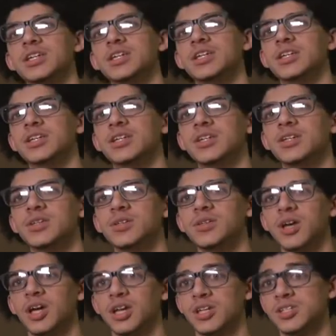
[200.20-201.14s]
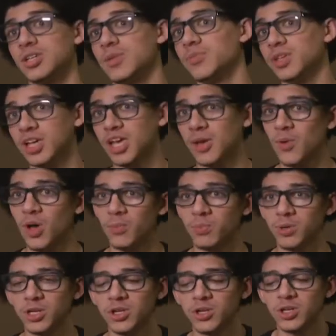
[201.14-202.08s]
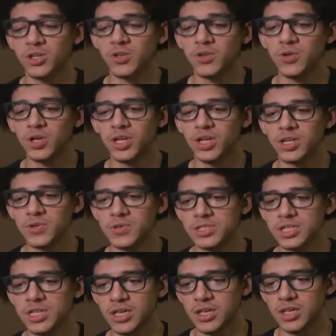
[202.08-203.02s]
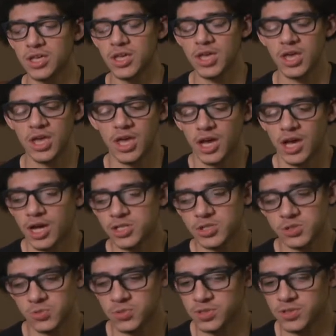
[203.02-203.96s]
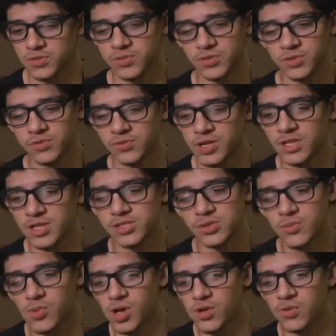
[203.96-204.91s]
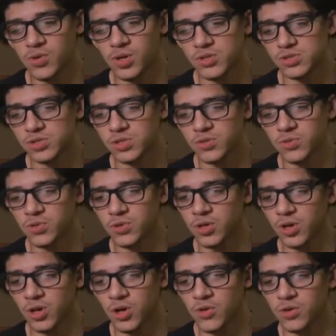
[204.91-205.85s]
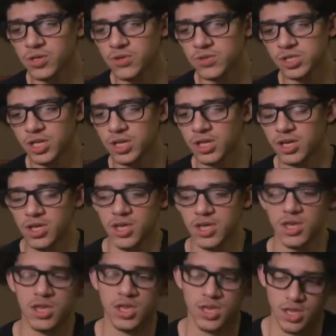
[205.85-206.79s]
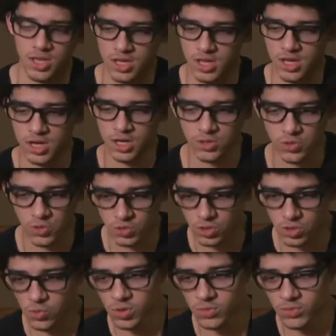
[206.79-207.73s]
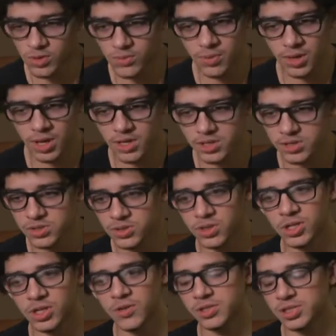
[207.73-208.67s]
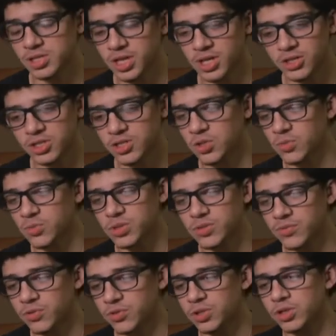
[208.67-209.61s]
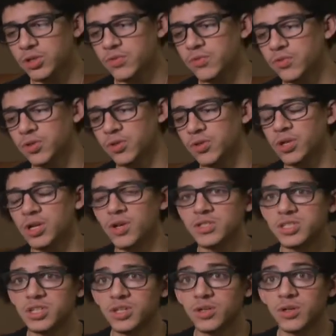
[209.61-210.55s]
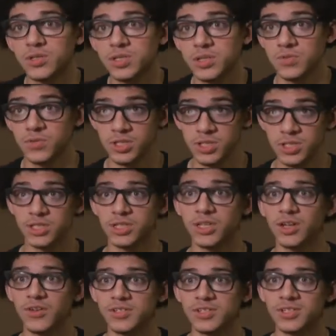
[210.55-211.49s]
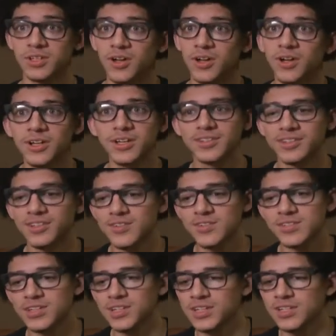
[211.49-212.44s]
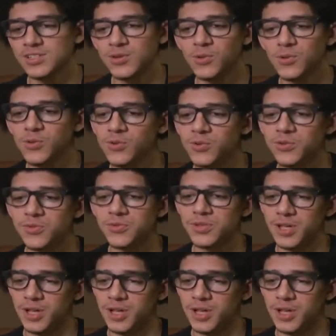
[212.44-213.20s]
I guess something came up and he couldn't do it, and he was like, I just want to find somebody who else can go. And he was like, I know you want to be a pastor. And I was like, I think it'll be really good for you. And I was like, really? I was like, all right. I was like, that's cool.